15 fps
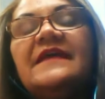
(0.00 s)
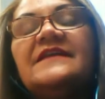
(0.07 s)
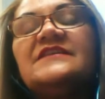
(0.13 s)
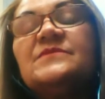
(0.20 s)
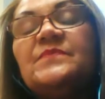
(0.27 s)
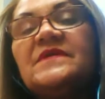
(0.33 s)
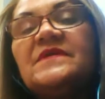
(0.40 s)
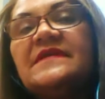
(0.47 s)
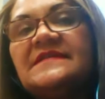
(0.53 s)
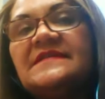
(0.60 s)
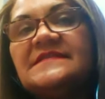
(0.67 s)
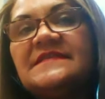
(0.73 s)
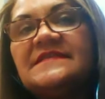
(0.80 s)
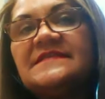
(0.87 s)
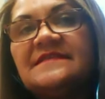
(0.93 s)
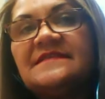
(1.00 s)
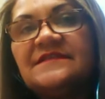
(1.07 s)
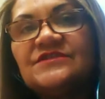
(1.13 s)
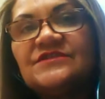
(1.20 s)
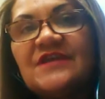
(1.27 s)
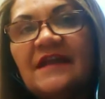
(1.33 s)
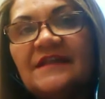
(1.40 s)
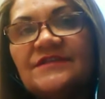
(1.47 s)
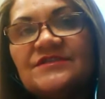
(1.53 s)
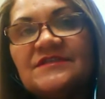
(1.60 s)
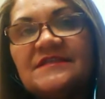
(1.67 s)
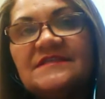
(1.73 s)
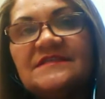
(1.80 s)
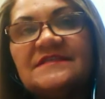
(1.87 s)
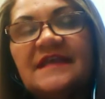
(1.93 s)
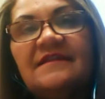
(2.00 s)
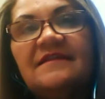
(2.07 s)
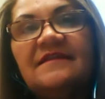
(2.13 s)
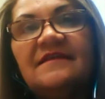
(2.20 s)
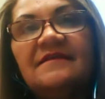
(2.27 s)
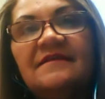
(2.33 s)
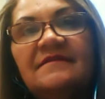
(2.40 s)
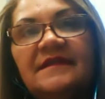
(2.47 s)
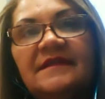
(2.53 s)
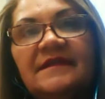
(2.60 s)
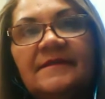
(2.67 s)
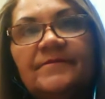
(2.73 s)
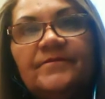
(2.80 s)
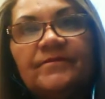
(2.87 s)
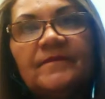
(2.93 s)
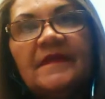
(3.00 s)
experiences and the challenges and the